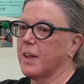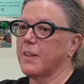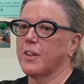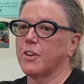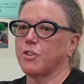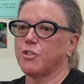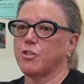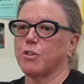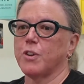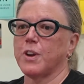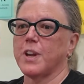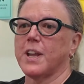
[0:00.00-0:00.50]

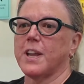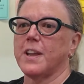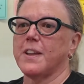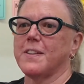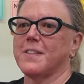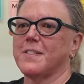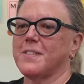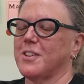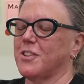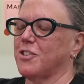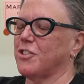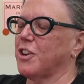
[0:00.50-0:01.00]
The trick
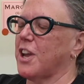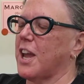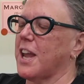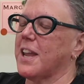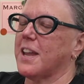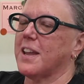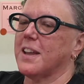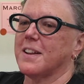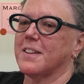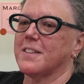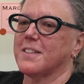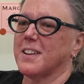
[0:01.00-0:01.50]
is to
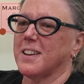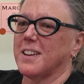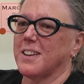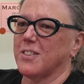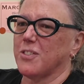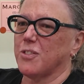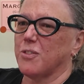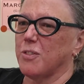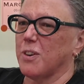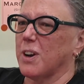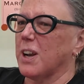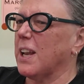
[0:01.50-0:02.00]
shake it till
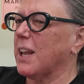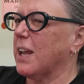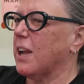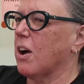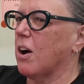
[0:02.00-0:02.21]
it's really